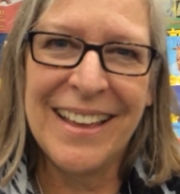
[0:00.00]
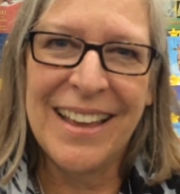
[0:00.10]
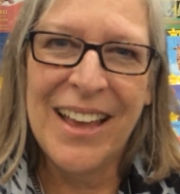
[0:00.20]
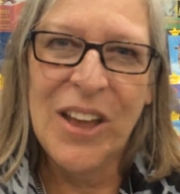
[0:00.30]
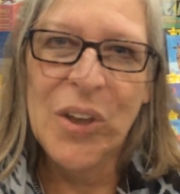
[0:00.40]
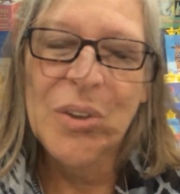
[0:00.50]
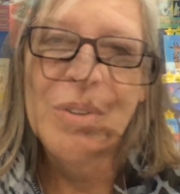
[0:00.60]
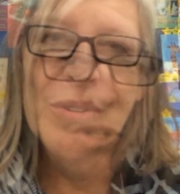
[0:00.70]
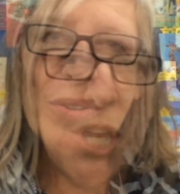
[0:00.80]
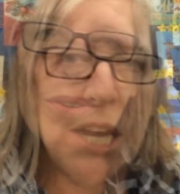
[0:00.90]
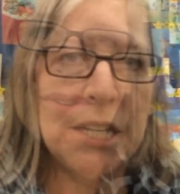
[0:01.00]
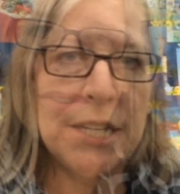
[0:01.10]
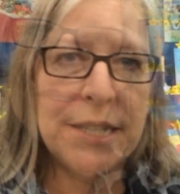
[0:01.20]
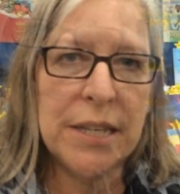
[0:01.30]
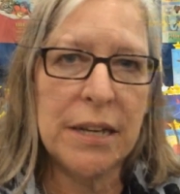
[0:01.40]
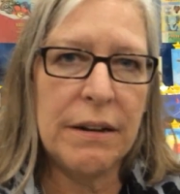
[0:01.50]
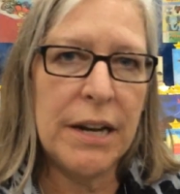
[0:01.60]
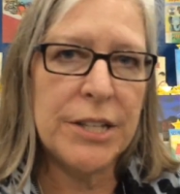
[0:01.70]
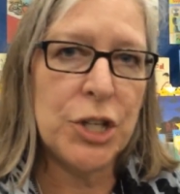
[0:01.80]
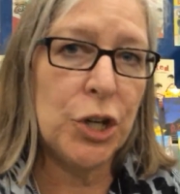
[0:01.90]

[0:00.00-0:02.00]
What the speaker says: I think the YouTube channel is the